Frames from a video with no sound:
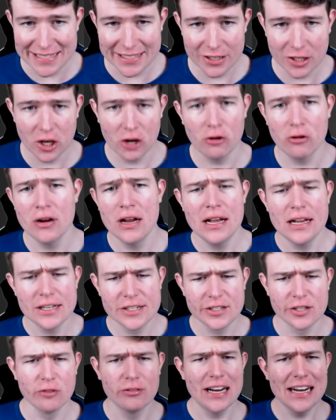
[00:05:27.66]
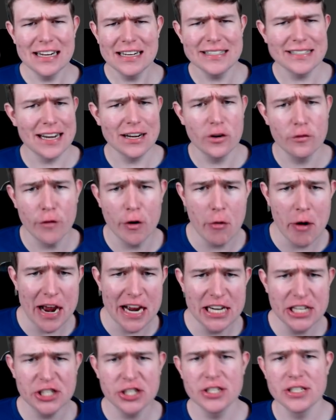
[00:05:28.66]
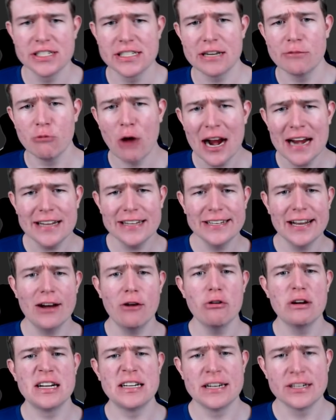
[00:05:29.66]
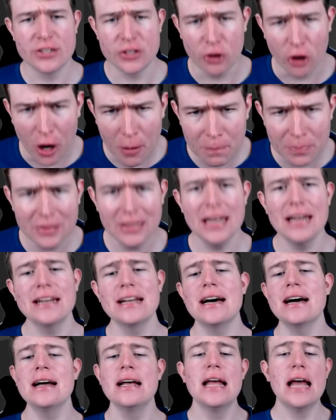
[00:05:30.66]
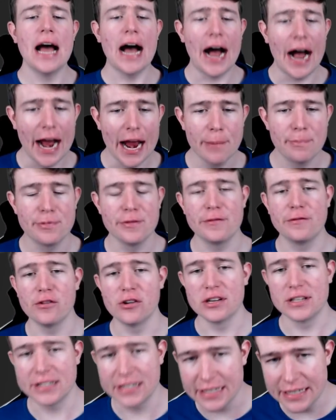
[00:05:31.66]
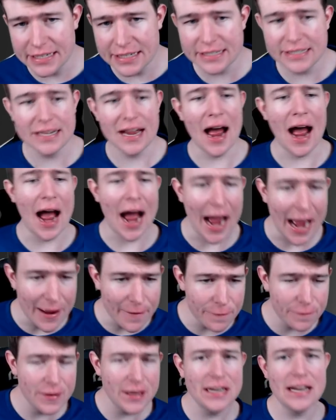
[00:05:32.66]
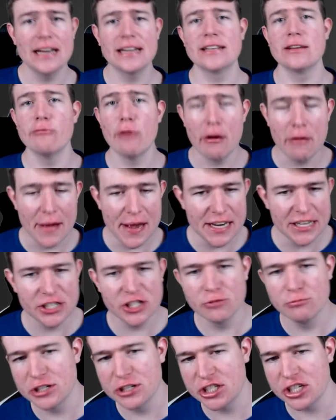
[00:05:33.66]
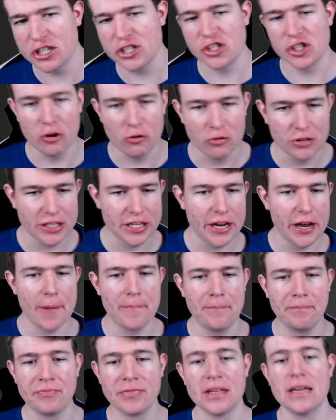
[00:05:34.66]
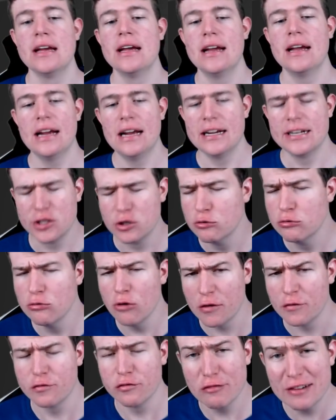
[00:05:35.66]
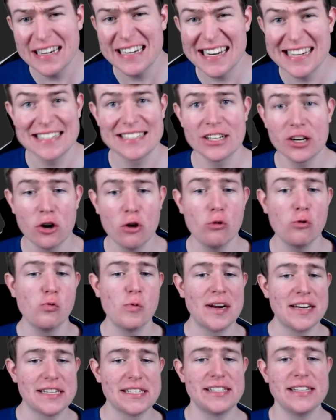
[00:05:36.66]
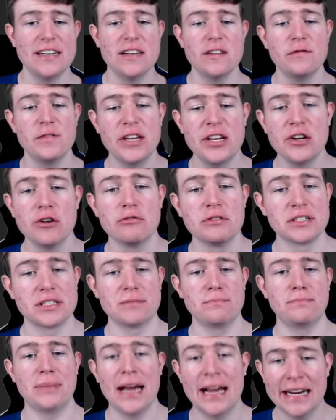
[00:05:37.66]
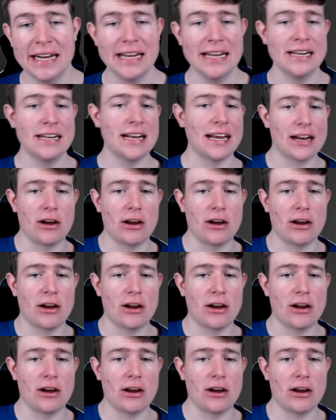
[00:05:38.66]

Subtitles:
ago. So there are a ton of variations. Right now in the top ladder, I prefer this. I feel like the variation which I showed 2 or 3 days ago when I see the video is better in like